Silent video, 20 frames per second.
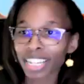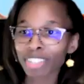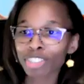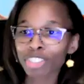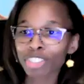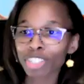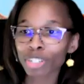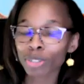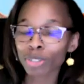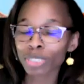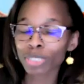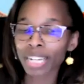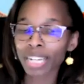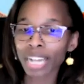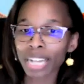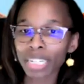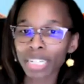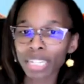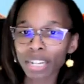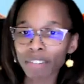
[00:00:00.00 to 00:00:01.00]
shows,
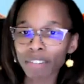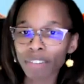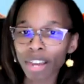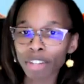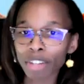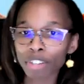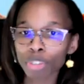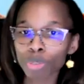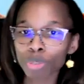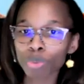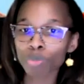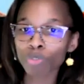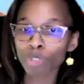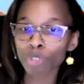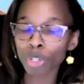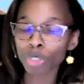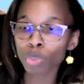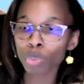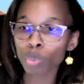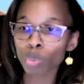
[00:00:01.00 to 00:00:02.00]
and I love how you
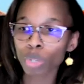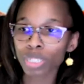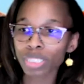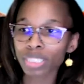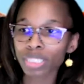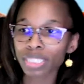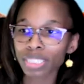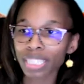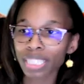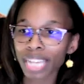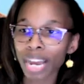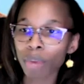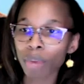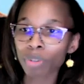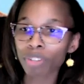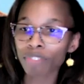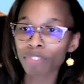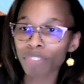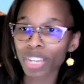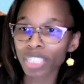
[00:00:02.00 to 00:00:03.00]
first wanted to see how
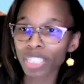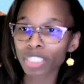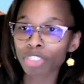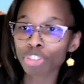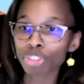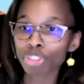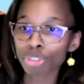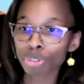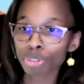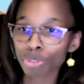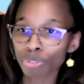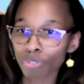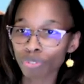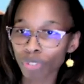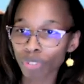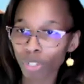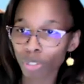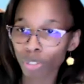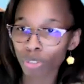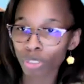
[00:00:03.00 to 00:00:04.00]
it affected you
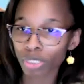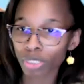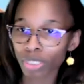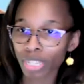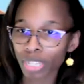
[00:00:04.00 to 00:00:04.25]
first.